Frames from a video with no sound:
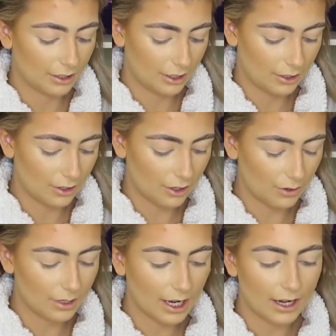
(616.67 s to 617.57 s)
you can
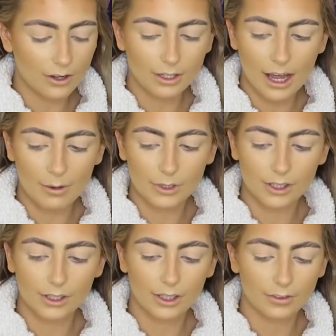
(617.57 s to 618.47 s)
only get it on
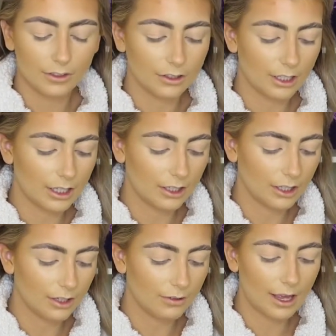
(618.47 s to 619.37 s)
Amazon if you're in
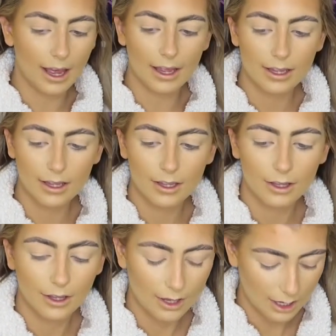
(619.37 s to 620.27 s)
the UK,
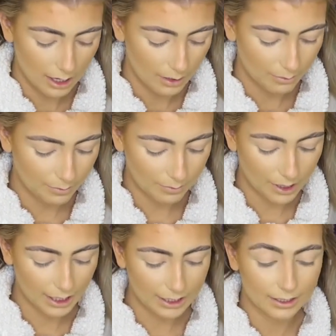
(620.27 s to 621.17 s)

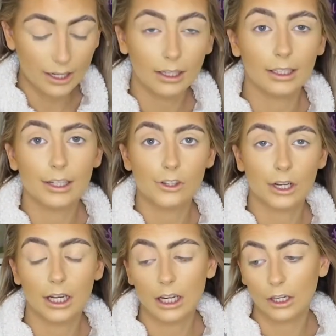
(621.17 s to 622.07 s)
but it's
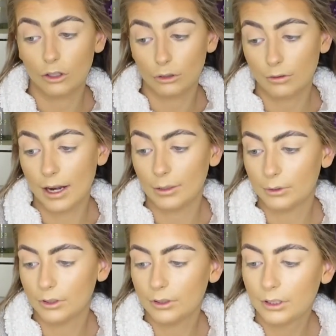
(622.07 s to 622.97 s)
literally
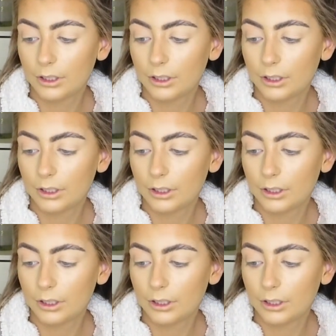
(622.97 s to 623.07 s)
incredible.